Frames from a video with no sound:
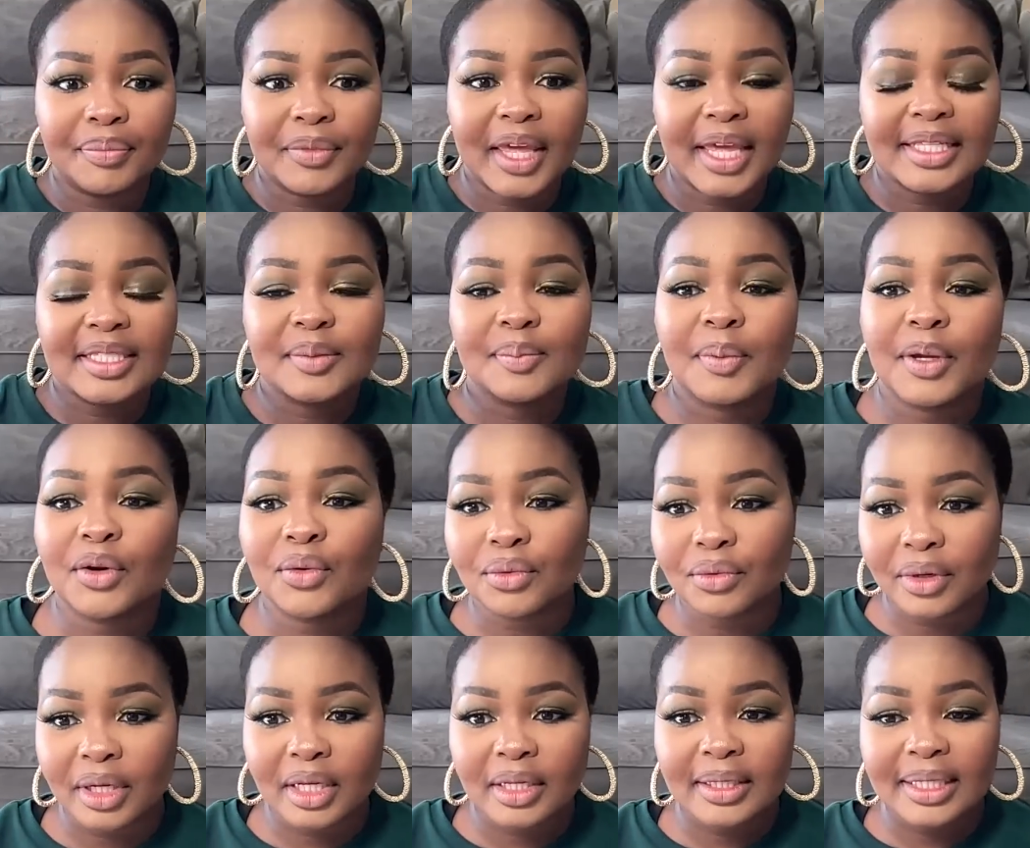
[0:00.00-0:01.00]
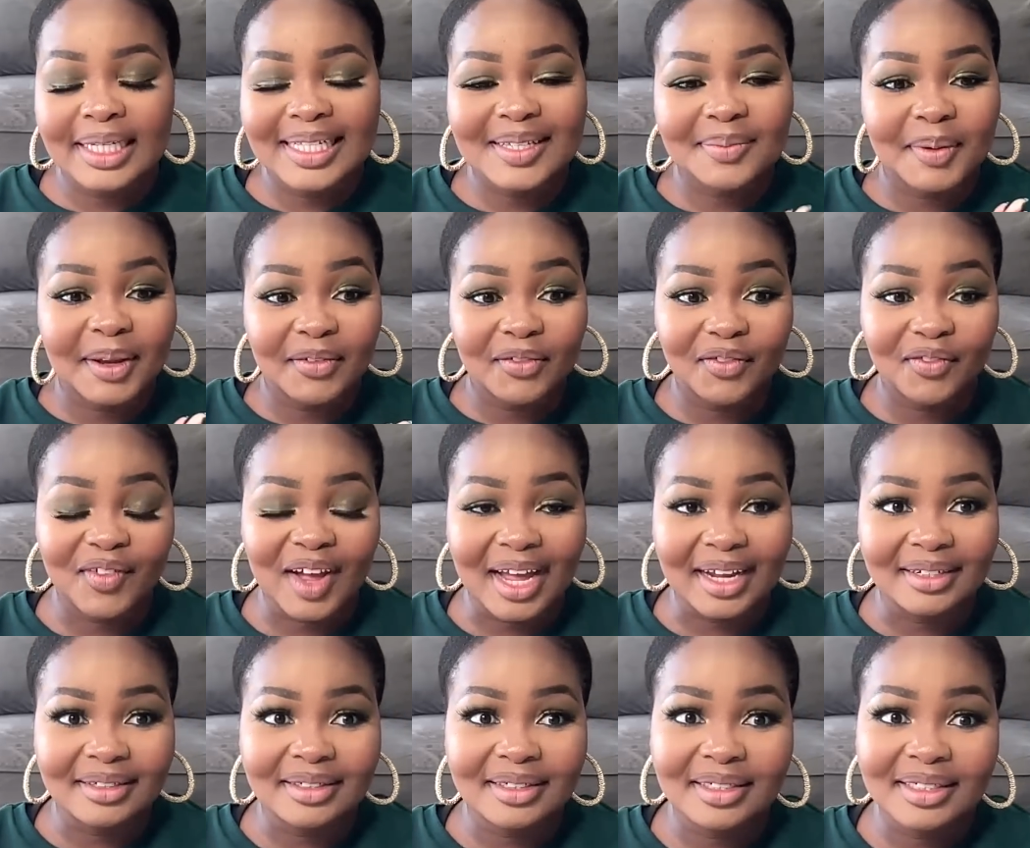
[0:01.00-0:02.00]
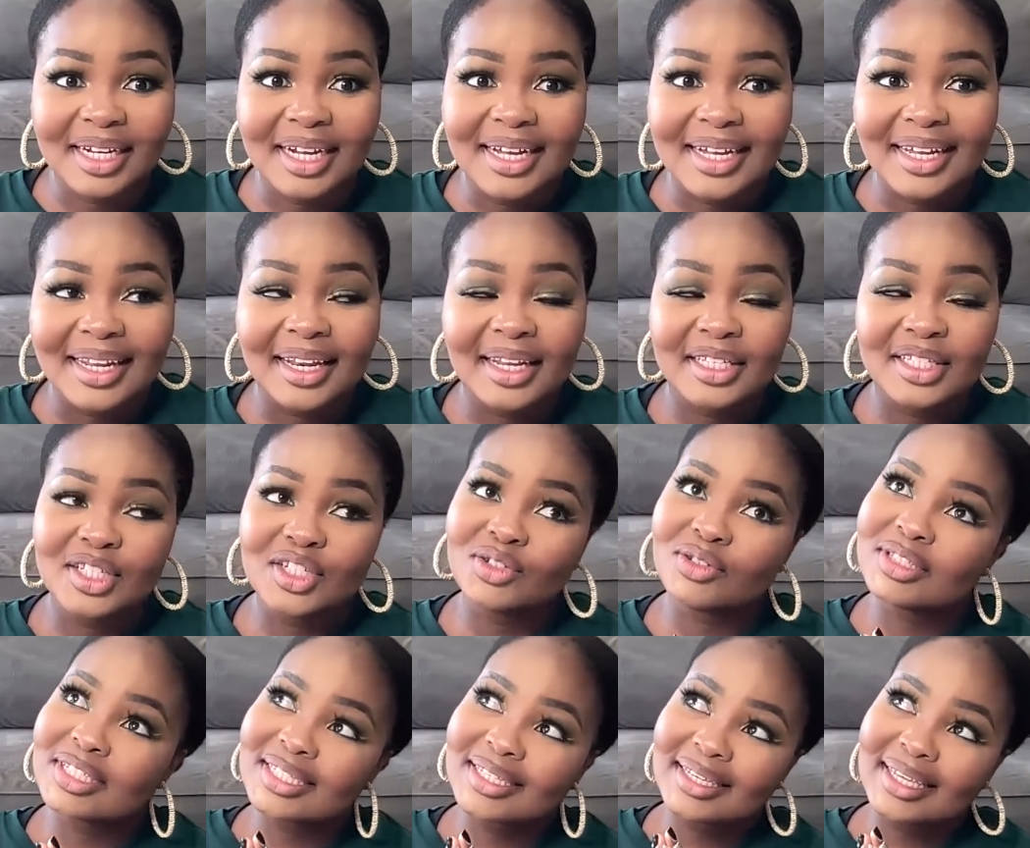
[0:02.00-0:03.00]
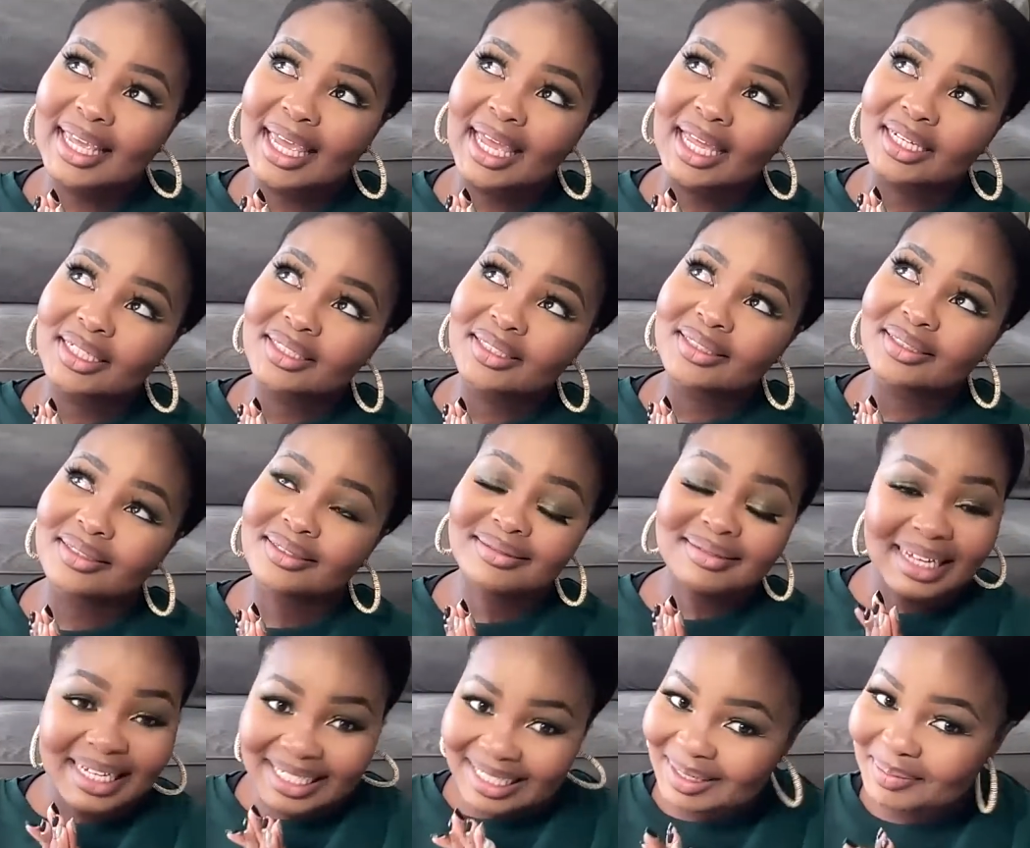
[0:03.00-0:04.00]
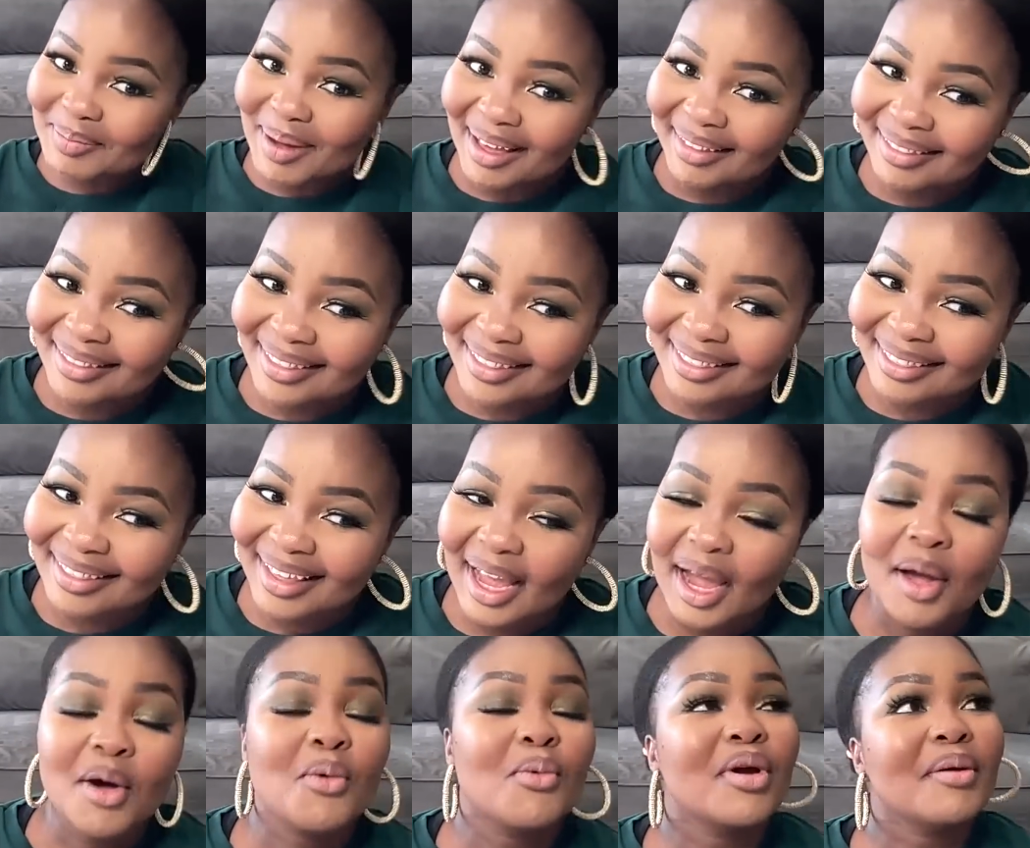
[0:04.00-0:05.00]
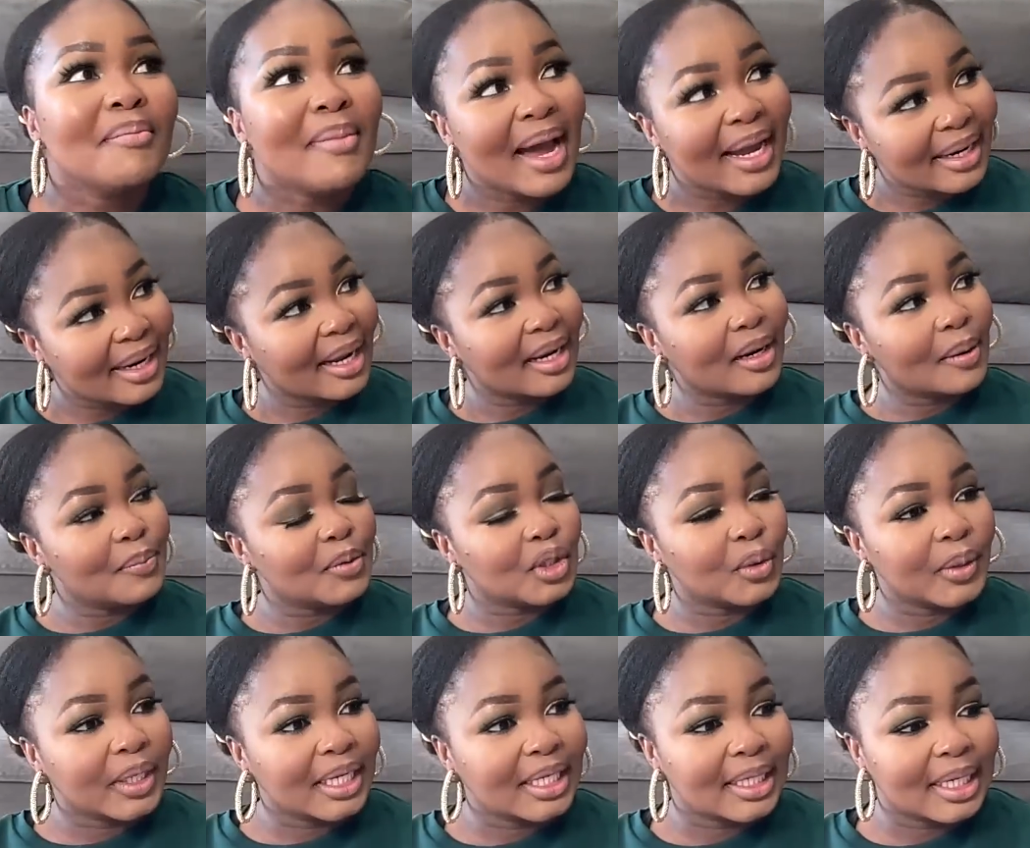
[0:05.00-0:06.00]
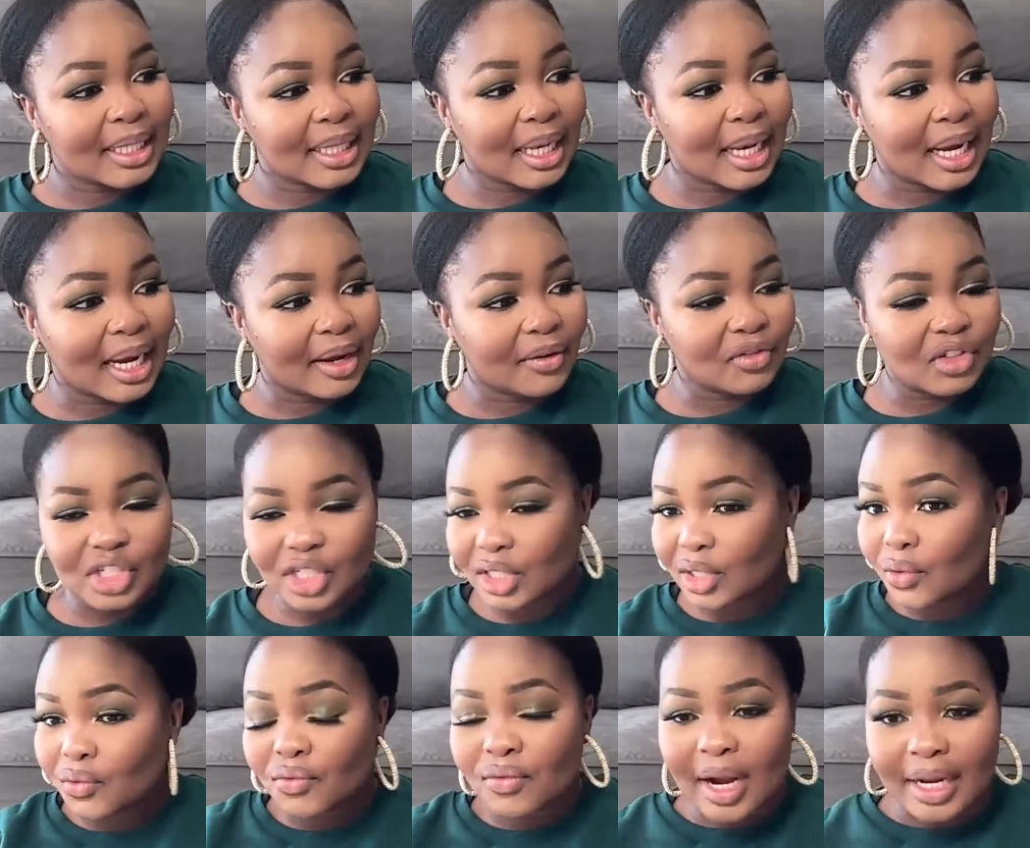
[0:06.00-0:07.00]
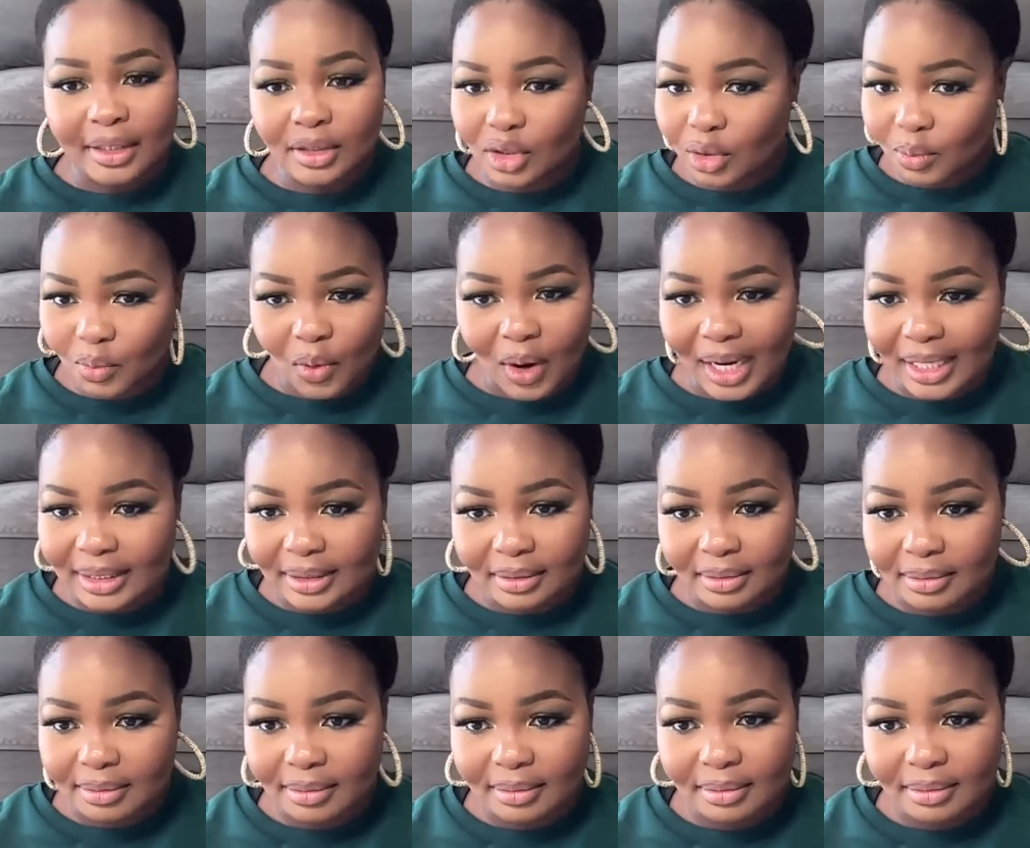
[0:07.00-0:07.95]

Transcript: It's been real, it's been fun. Let's do this again next month. We might end up doing another live, just a random one